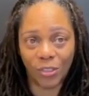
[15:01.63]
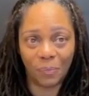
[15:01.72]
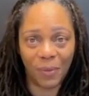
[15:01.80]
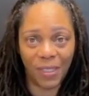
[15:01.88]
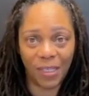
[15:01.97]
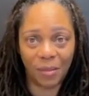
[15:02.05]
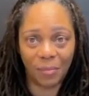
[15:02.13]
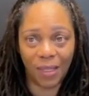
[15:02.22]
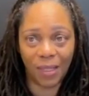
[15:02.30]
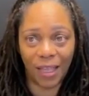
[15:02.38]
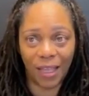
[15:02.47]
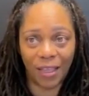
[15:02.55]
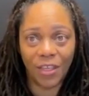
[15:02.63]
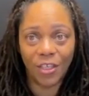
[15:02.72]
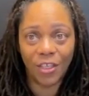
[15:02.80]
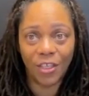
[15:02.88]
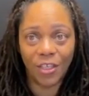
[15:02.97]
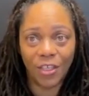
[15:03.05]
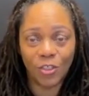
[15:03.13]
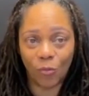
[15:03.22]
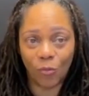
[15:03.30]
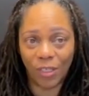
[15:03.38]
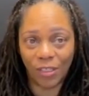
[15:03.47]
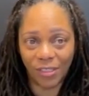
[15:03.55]
to be in my life
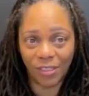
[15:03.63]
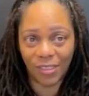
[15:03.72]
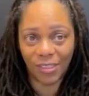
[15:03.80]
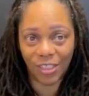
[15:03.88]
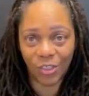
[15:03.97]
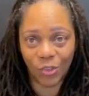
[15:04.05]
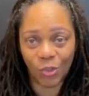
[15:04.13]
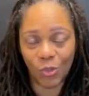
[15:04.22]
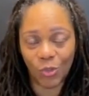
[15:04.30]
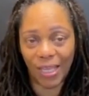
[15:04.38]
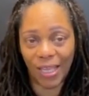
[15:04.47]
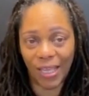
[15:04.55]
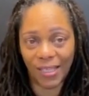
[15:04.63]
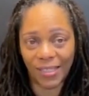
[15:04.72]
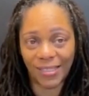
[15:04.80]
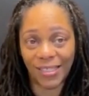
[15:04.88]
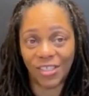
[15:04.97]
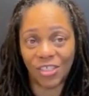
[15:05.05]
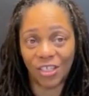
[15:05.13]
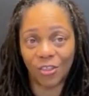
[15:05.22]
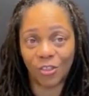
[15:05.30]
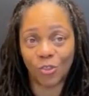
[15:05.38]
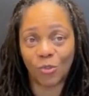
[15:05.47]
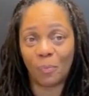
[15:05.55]
so that we can continue to enhance each
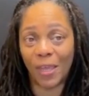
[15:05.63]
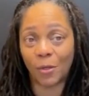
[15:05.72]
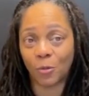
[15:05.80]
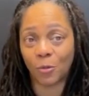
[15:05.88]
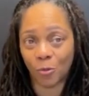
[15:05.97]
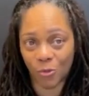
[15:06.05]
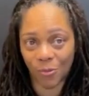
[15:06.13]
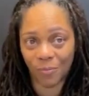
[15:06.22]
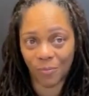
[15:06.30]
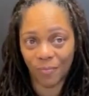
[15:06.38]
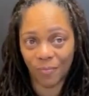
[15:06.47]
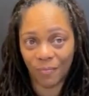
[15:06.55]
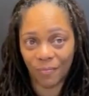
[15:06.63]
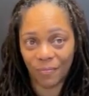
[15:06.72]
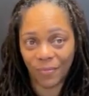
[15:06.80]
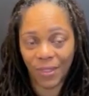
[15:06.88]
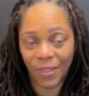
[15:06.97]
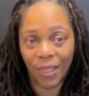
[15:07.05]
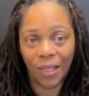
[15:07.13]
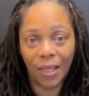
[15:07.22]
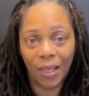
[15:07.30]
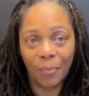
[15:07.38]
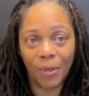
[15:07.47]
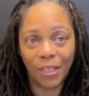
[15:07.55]
other's betters.
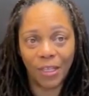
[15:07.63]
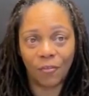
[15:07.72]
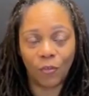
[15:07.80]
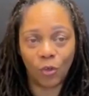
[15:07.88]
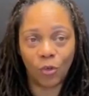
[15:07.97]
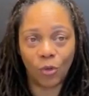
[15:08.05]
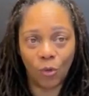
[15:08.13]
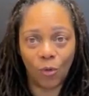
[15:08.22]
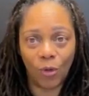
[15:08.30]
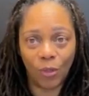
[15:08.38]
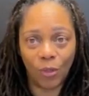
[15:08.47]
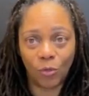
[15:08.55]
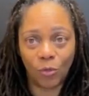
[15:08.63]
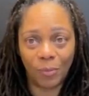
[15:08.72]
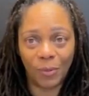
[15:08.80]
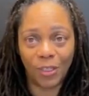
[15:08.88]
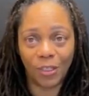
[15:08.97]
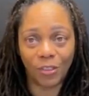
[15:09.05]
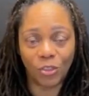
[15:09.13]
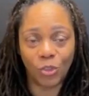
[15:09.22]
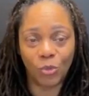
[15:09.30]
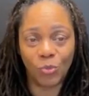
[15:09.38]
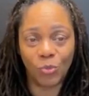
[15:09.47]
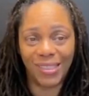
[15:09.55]
But if you're going through it because
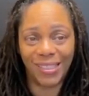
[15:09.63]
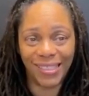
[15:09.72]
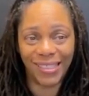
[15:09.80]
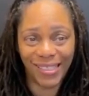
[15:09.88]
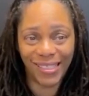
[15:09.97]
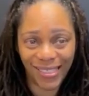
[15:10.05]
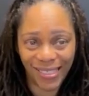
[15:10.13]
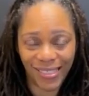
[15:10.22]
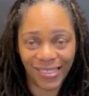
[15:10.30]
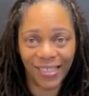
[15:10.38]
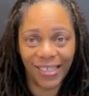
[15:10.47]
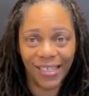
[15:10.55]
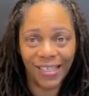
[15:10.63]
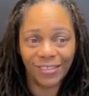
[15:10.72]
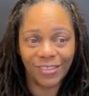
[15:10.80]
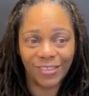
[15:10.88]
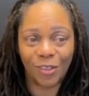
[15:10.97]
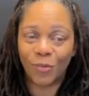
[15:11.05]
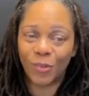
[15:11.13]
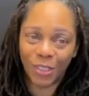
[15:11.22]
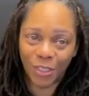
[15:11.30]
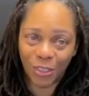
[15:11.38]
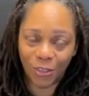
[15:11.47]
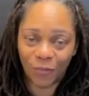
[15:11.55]
you need someone
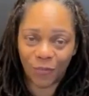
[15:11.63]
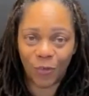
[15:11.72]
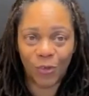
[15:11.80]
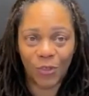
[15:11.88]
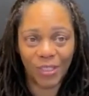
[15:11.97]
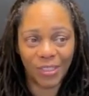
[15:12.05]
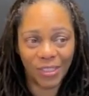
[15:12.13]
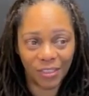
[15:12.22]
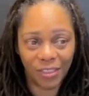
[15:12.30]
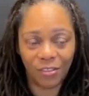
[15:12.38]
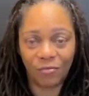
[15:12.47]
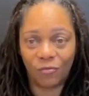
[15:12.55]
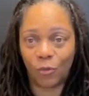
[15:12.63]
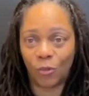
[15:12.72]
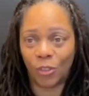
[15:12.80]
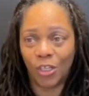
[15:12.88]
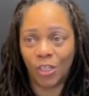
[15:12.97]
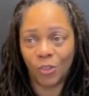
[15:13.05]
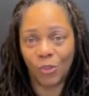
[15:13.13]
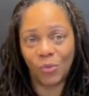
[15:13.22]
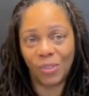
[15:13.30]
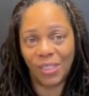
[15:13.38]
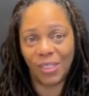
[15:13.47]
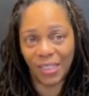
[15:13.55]
to cook for and clean for, you
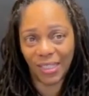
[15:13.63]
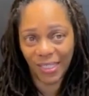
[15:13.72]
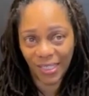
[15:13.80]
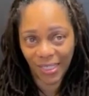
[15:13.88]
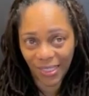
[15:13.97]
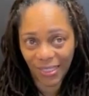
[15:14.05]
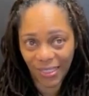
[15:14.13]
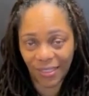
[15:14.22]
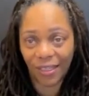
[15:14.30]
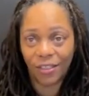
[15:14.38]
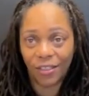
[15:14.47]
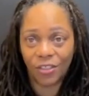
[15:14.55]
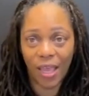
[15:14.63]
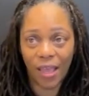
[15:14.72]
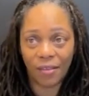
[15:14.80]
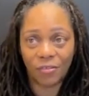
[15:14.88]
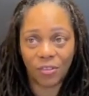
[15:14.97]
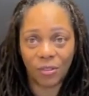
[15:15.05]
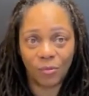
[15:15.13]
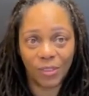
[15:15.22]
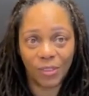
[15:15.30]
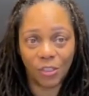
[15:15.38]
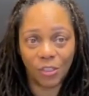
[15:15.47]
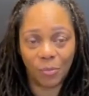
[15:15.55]
need to have
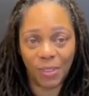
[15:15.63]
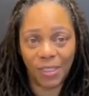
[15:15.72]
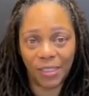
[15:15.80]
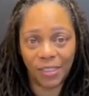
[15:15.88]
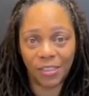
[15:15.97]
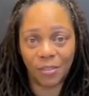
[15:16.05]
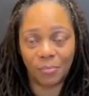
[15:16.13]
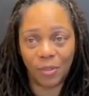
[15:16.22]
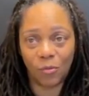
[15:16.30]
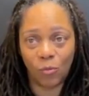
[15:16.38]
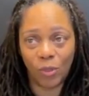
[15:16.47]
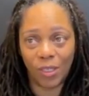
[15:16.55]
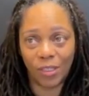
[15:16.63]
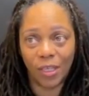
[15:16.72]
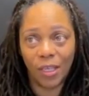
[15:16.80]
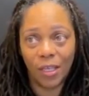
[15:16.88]
someone to be intimate with,